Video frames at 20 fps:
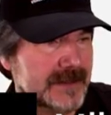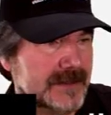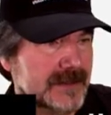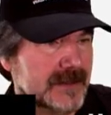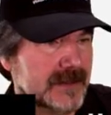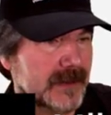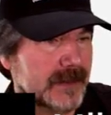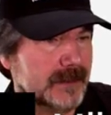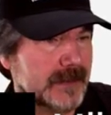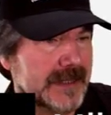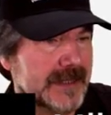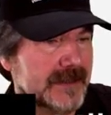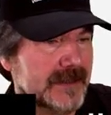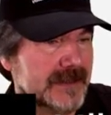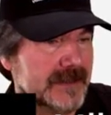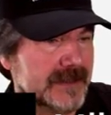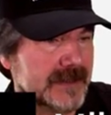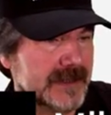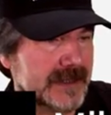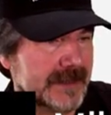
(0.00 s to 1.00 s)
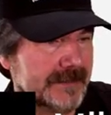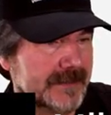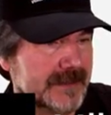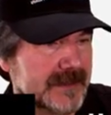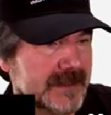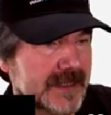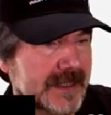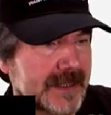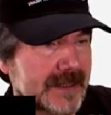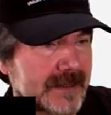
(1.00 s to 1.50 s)
are in meters, so you have to
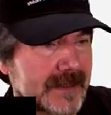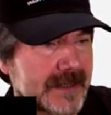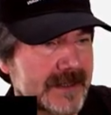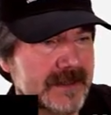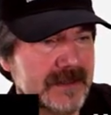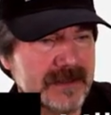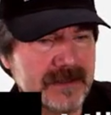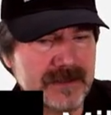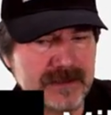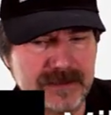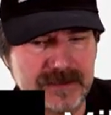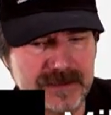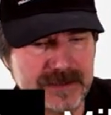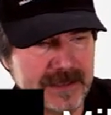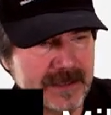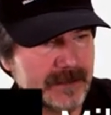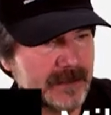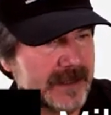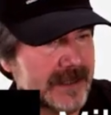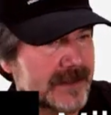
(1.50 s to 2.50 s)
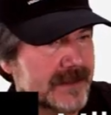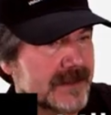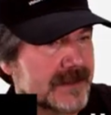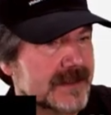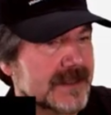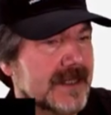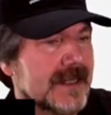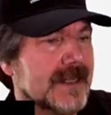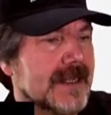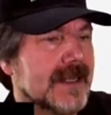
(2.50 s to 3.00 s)
scale that to centimeters,
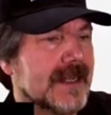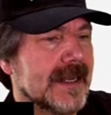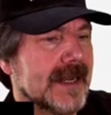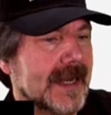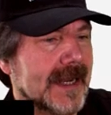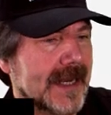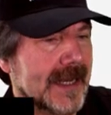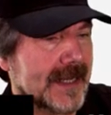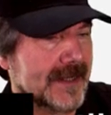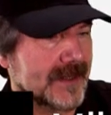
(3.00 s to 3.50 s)
and this